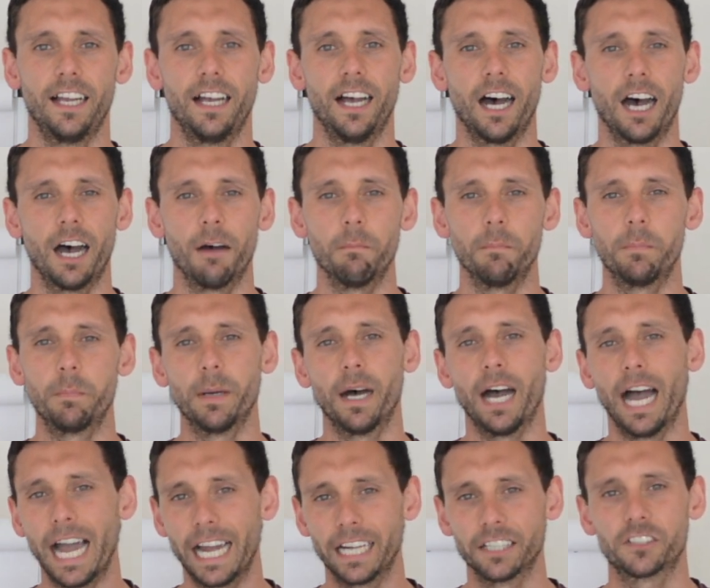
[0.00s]

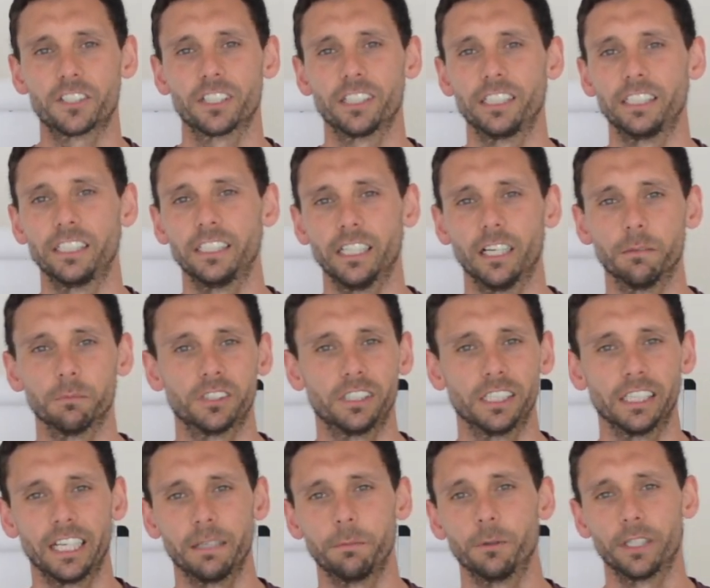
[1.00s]
But actually, I'm
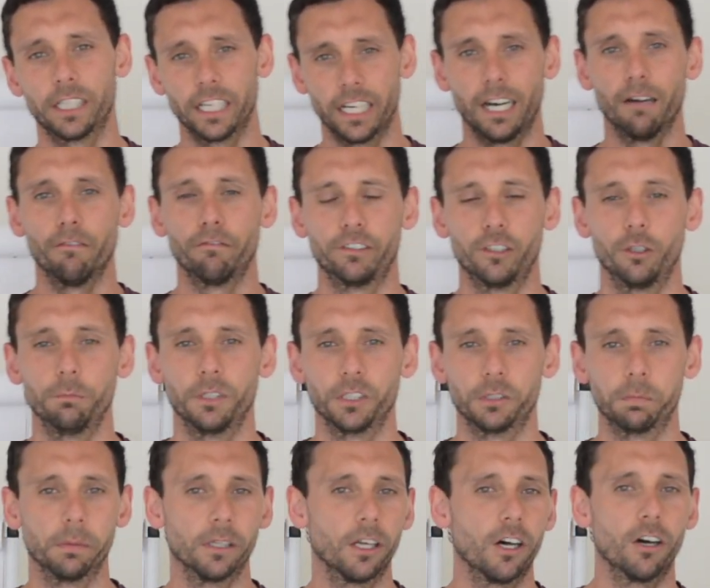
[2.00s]
still able to get up, film
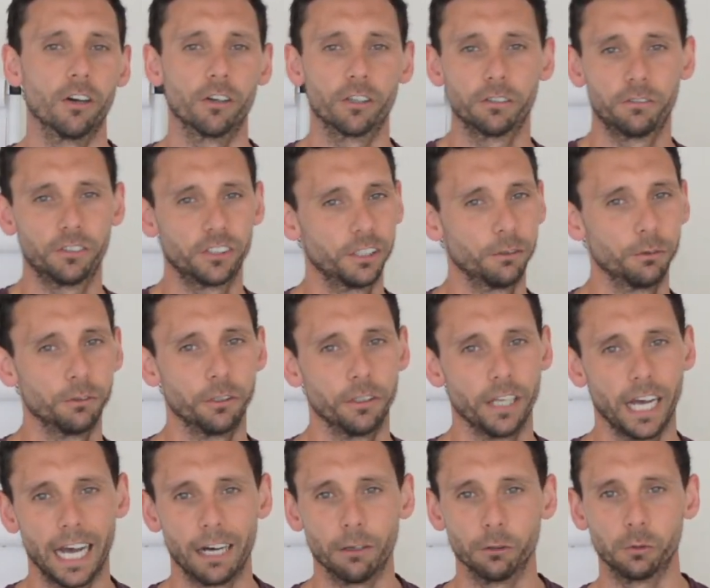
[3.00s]
this blog, still do
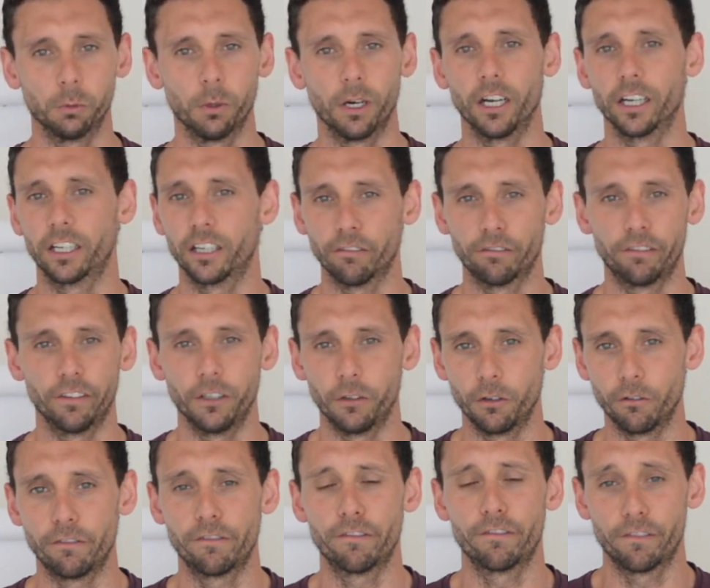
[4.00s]
the housework. I
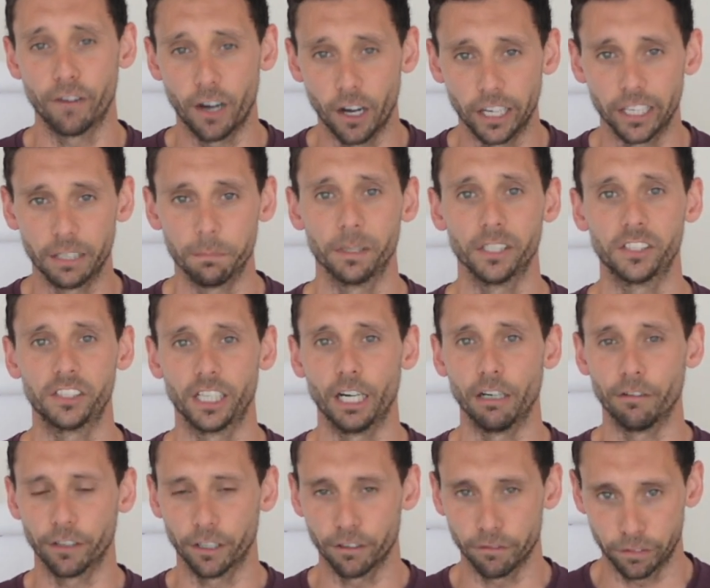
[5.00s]
feel fine in
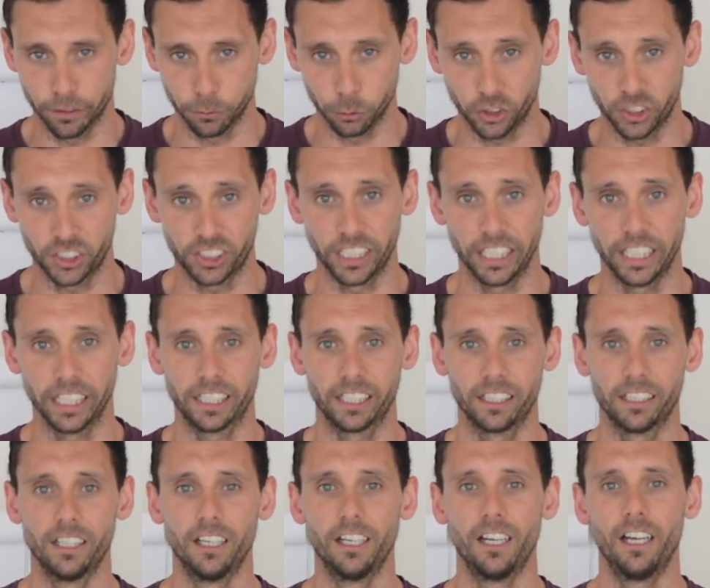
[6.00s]
myself. I don't feel
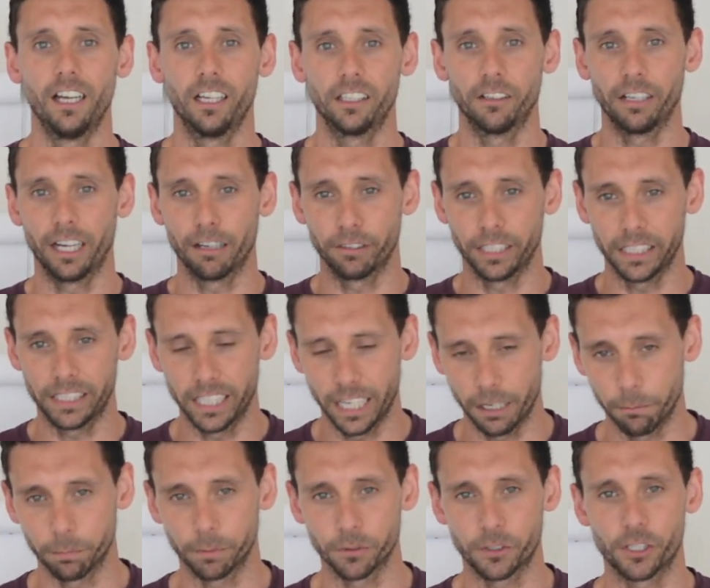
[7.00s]
sick, don't have any
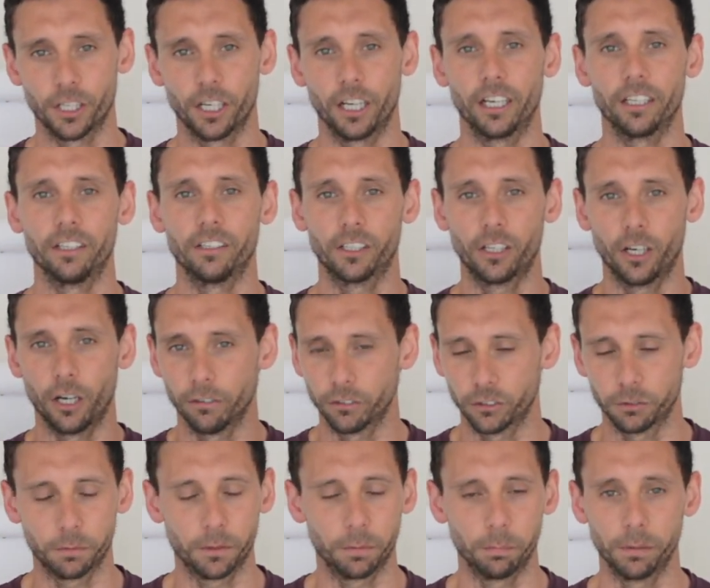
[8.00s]
temperature. The
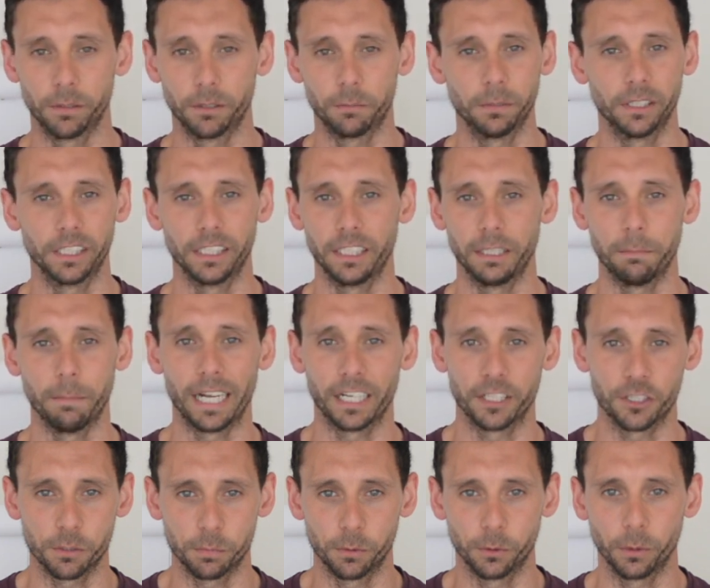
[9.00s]
cough's completely
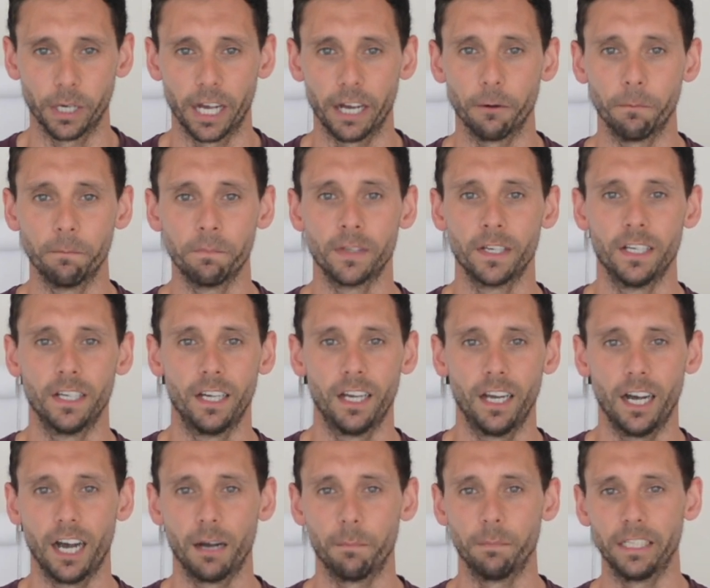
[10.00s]
manageable now,
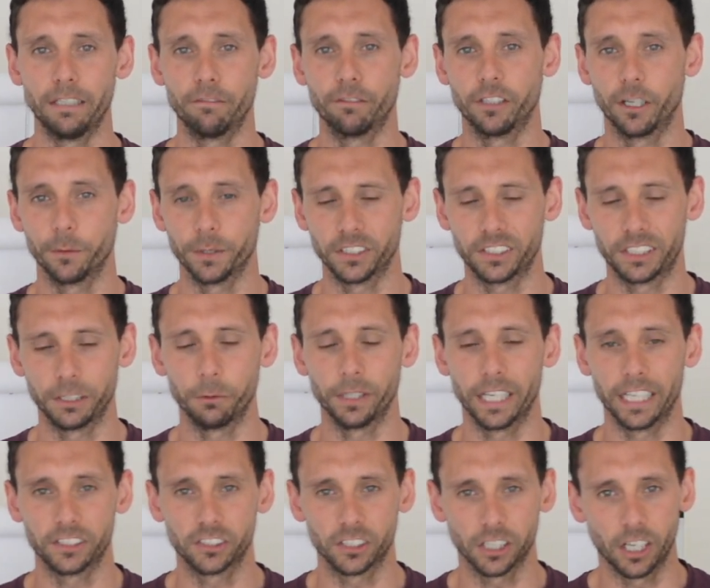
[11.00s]
even though it's still
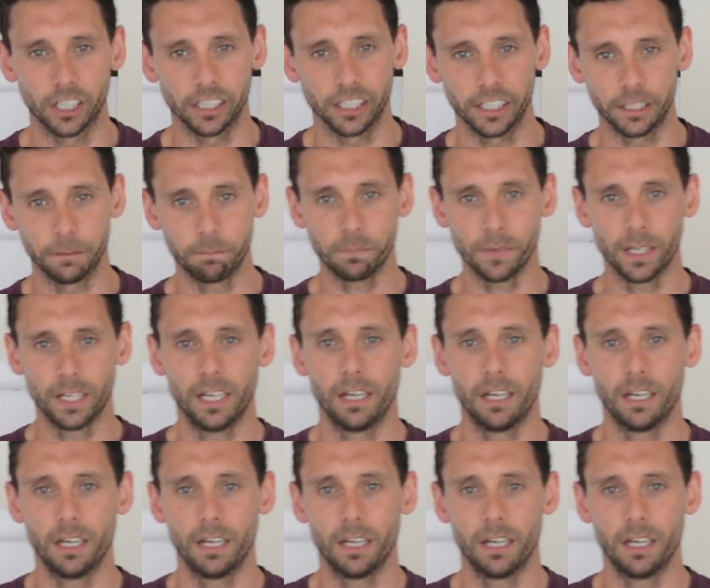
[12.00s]
there slightly.